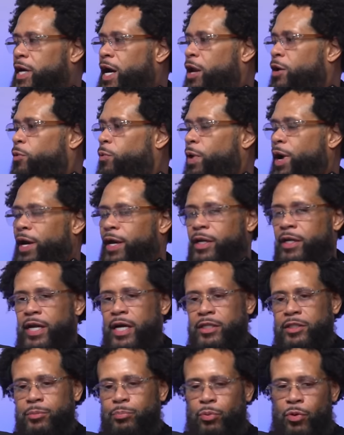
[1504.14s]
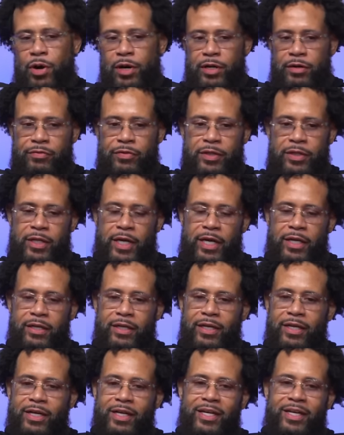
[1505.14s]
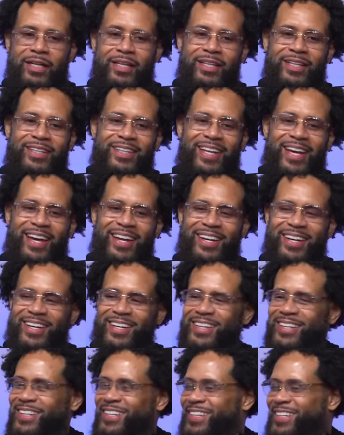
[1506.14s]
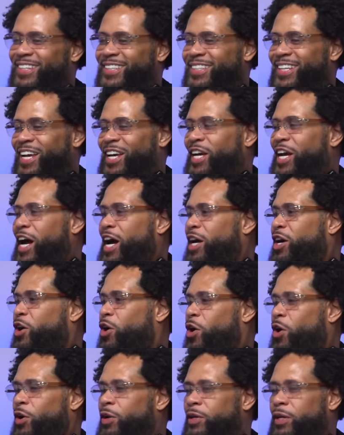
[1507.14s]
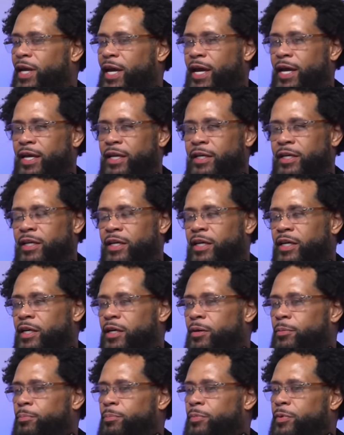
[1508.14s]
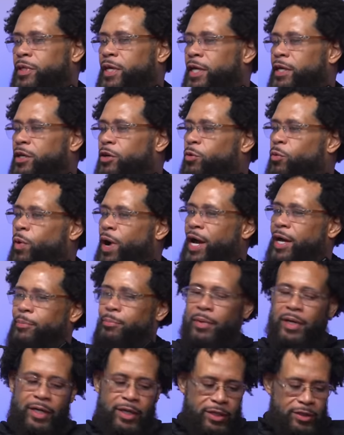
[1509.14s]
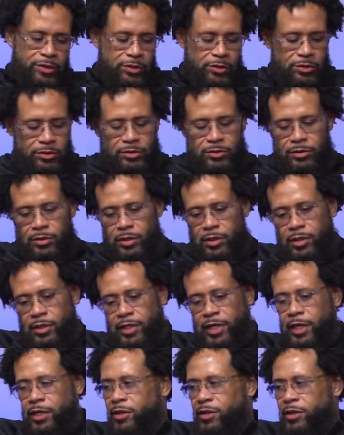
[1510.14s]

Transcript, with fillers: away and not the part of it that that uh that got caught. And mm. getting away means getting,